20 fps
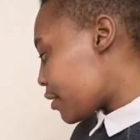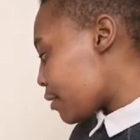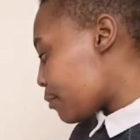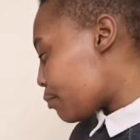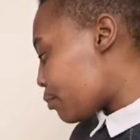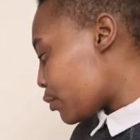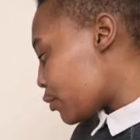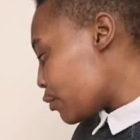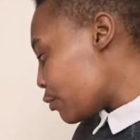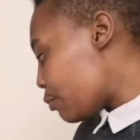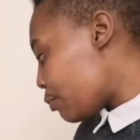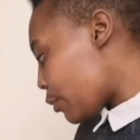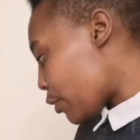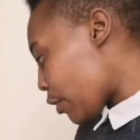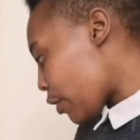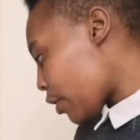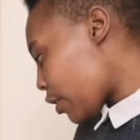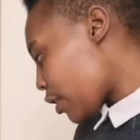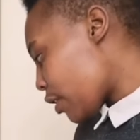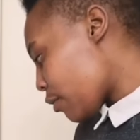the blue
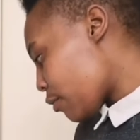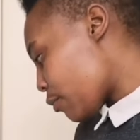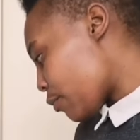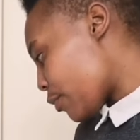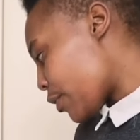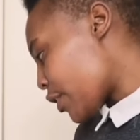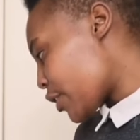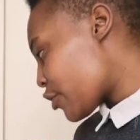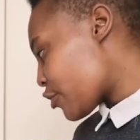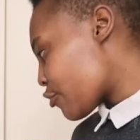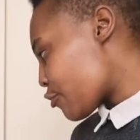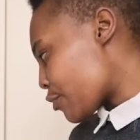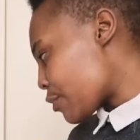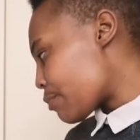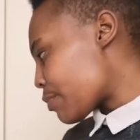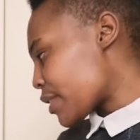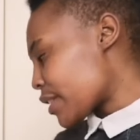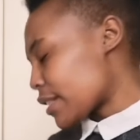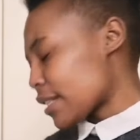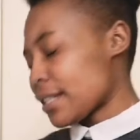block, which
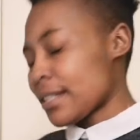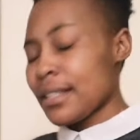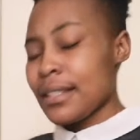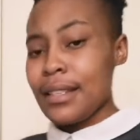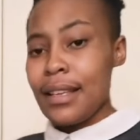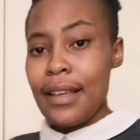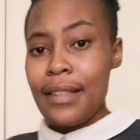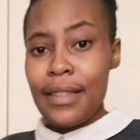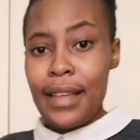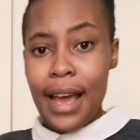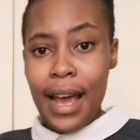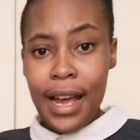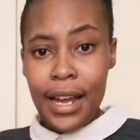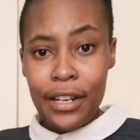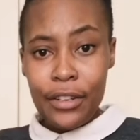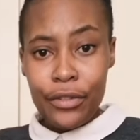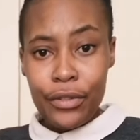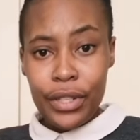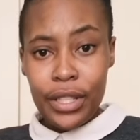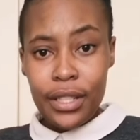represents the
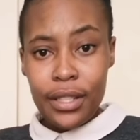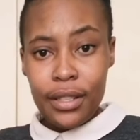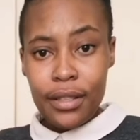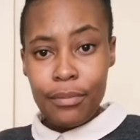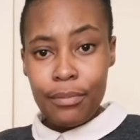hundreds,